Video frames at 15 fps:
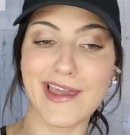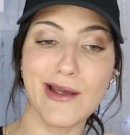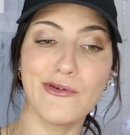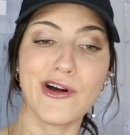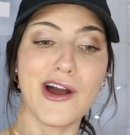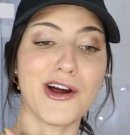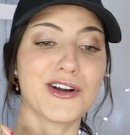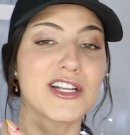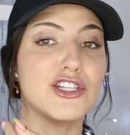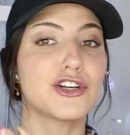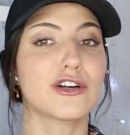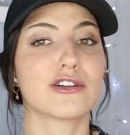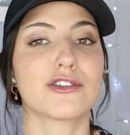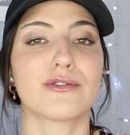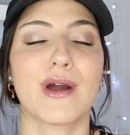they were already
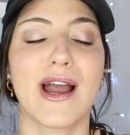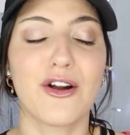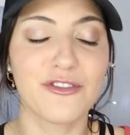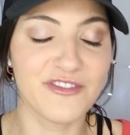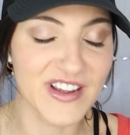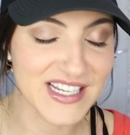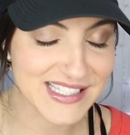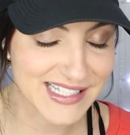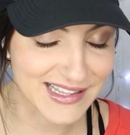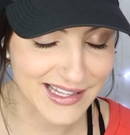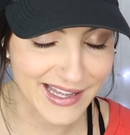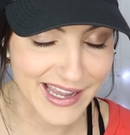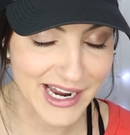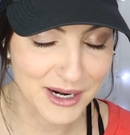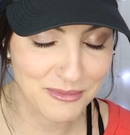turned around facing
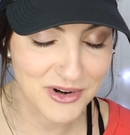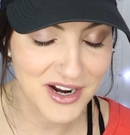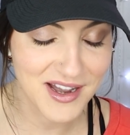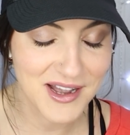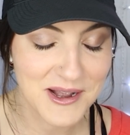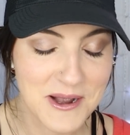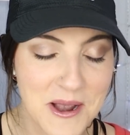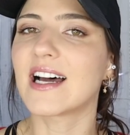the camera.